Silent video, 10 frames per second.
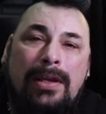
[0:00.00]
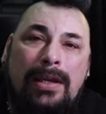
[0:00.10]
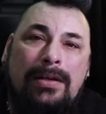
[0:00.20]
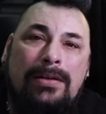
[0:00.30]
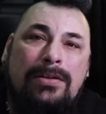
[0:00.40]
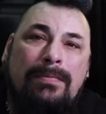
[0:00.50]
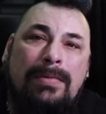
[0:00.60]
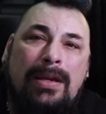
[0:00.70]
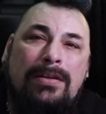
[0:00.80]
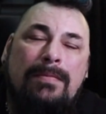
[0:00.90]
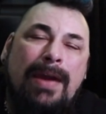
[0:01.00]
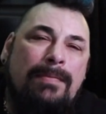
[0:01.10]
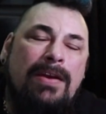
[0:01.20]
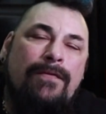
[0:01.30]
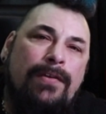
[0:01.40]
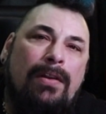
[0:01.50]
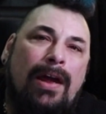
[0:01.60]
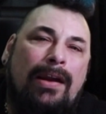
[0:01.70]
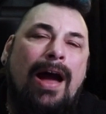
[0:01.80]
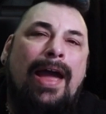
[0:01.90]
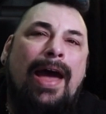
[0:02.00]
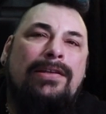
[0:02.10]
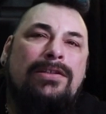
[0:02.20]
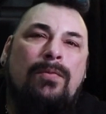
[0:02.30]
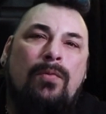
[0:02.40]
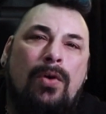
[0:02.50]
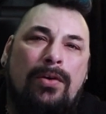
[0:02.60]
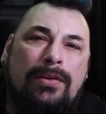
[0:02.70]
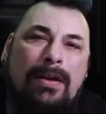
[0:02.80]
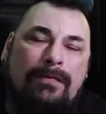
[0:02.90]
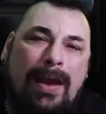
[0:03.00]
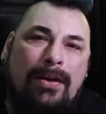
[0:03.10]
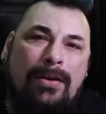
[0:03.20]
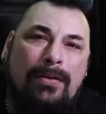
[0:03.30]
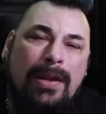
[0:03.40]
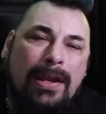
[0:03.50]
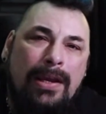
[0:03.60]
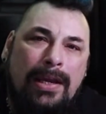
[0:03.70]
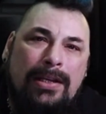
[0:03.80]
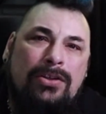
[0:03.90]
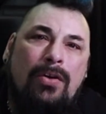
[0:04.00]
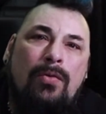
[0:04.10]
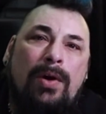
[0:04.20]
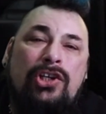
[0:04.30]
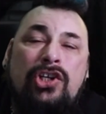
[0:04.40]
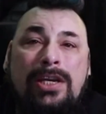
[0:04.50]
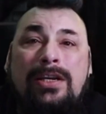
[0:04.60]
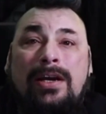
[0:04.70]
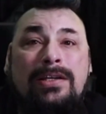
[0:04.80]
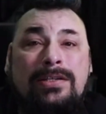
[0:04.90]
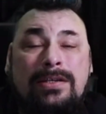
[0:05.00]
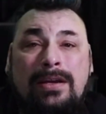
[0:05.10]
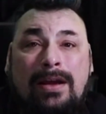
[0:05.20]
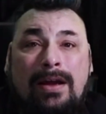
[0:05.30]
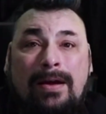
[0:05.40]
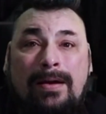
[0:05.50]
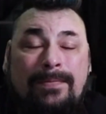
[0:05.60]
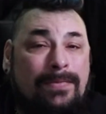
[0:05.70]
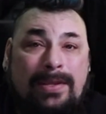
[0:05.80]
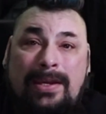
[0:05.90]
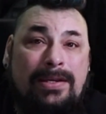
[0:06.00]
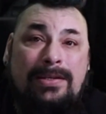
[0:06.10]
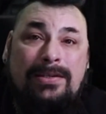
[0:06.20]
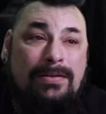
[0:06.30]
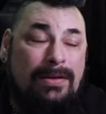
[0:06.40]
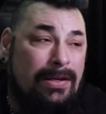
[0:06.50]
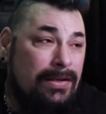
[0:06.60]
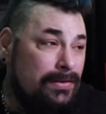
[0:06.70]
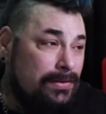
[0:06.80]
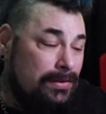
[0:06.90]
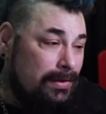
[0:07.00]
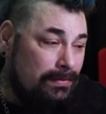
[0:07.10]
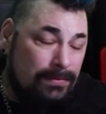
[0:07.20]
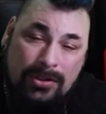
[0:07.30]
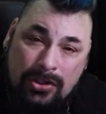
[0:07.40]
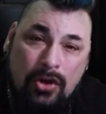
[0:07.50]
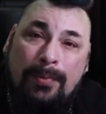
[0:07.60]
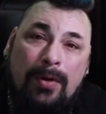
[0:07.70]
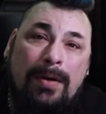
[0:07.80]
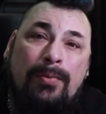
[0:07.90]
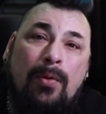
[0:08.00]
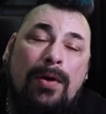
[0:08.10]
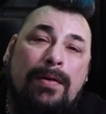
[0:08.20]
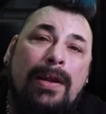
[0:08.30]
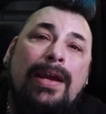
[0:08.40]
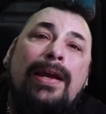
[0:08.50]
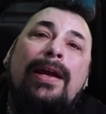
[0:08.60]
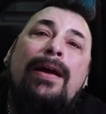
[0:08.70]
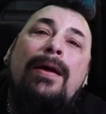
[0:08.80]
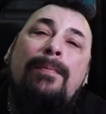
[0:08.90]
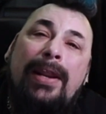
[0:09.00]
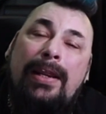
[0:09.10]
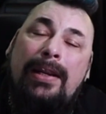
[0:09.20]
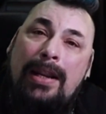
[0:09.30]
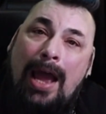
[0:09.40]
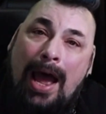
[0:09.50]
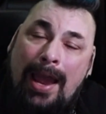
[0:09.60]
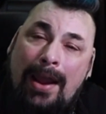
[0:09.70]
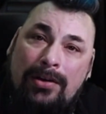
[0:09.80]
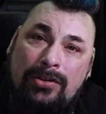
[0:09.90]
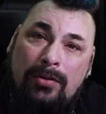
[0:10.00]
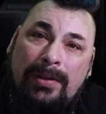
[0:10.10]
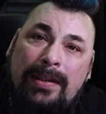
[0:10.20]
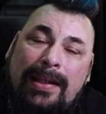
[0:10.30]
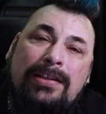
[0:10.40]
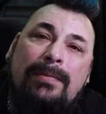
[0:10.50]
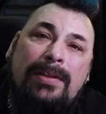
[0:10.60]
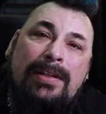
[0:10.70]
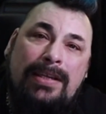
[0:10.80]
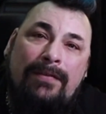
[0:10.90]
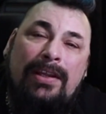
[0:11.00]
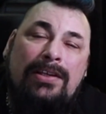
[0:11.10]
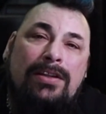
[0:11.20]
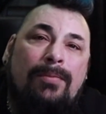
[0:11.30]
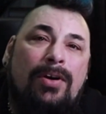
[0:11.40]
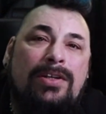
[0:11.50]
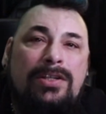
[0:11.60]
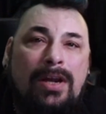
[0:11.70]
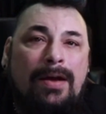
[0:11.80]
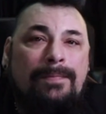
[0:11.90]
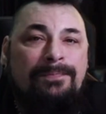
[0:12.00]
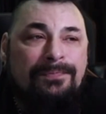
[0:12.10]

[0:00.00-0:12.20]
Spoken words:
into me to make me feel like I had some worth and value. And so what she does is super important. But I also believe that's something that 7 Day Slumber has done